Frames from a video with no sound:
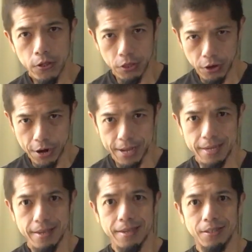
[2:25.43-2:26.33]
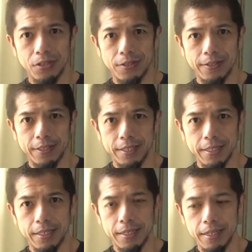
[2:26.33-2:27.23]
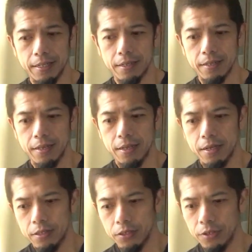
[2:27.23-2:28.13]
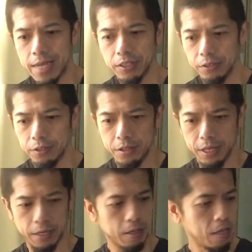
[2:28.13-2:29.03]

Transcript: 30 CE. So that's a good thing.